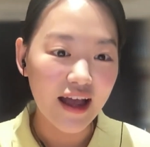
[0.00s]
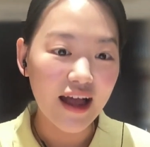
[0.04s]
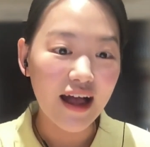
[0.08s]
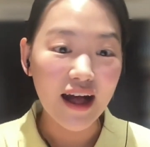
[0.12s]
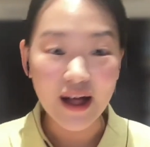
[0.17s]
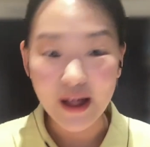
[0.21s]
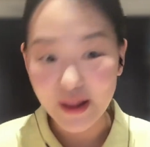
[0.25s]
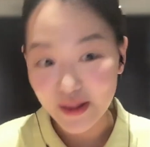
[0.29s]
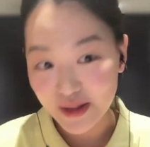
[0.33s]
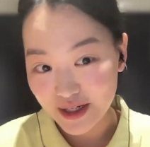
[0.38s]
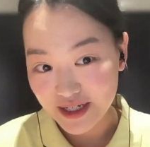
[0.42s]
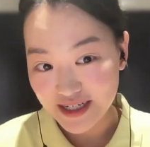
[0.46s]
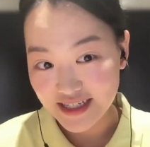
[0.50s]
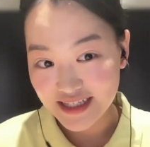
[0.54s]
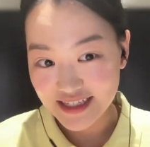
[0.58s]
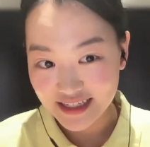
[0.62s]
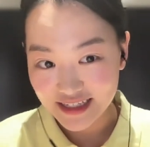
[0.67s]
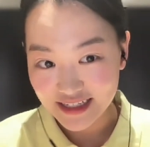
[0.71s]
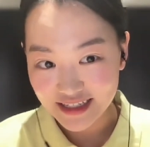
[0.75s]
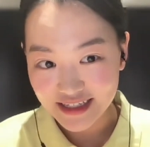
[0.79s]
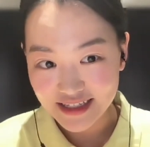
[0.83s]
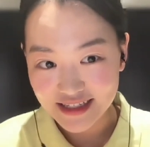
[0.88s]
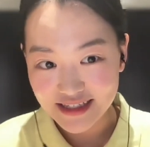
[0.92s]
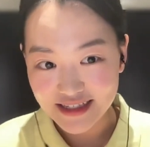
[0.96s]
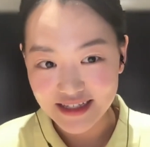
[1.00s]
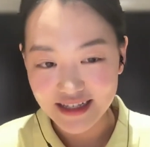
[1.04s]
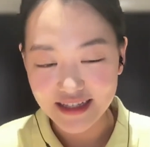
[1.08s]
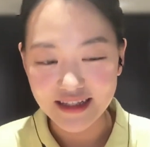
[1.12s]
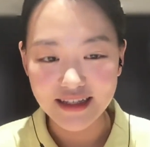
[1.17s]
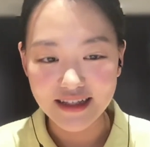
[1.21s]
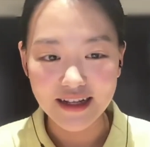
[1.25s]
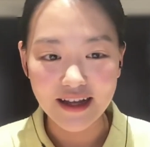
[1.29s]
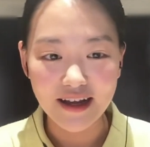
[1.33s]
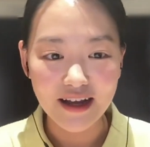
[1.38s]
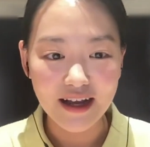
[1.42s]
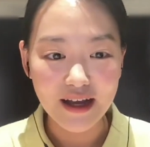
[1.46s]
other cities
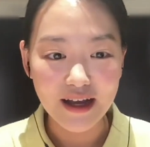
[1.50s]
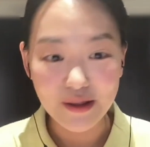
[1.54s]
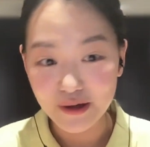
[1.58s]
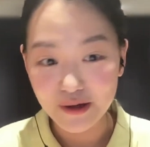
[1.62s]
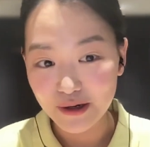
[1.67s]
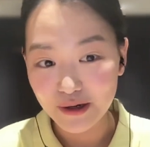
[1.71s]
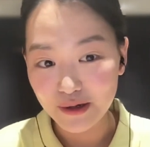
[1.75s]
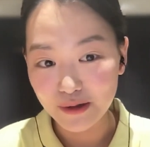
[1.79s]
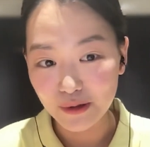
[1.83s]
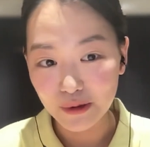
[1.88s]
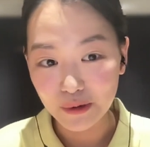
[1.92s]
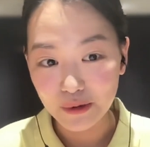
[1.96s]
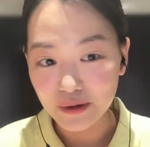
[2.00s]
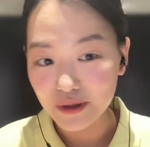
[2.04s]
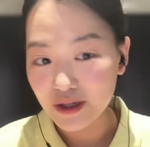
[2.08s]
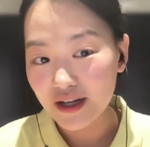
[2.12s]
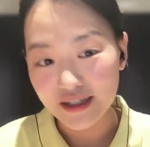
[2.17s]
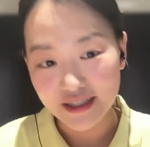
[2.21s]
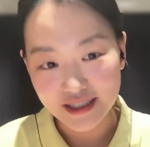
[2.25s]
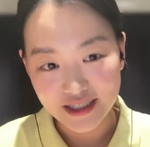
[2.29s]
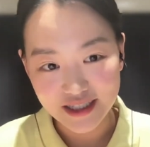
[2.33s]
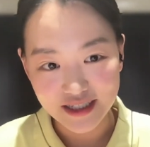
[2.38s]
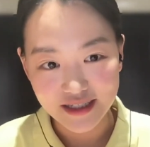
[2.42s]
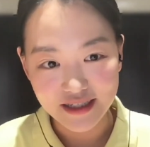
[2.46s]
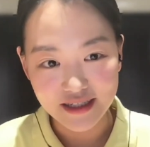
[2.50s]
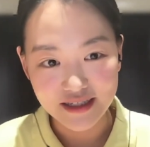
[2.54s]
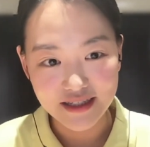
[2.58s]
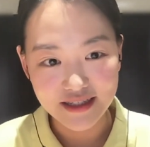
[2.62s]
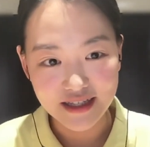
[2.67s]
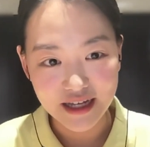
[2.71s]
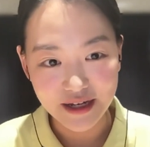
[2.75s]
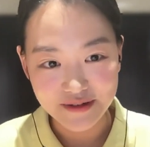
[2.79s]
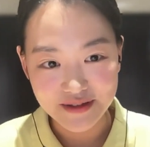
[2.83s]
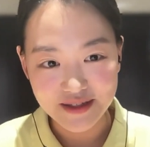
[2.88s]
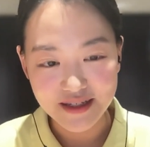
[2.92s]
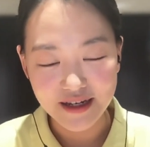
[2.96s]
and other local cultures
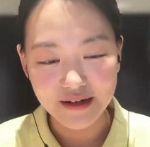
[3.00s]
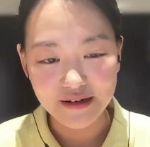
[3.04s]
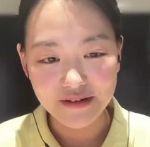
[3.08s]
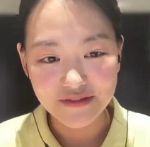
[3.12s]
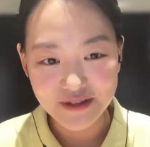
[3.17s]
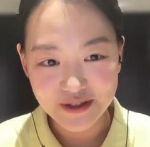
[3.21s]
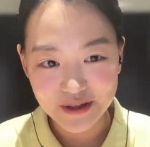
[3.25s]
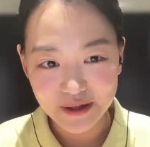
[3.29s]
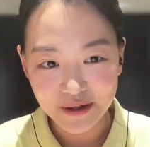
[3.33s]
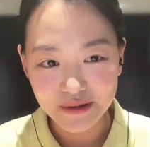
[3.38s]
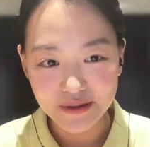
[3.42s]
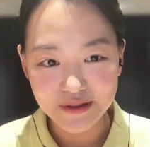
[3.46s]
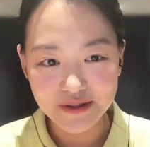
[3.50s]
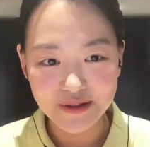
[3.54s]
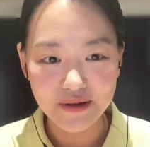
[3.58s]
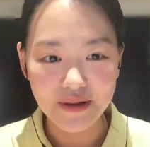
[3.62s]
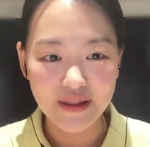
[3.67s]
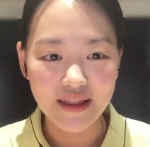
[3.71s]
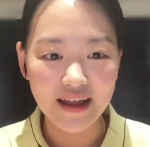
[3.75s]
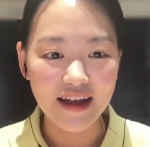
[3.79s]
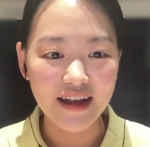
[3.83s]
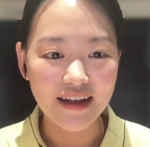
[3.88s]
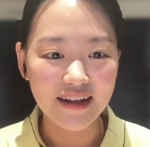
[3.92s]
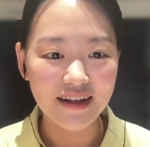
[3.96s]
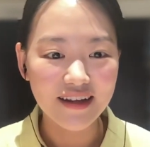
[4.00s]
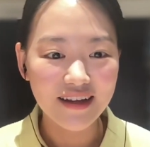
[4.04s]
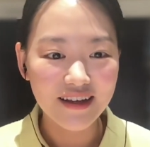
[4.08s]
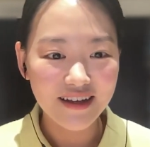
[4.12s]
outside of Seoul so that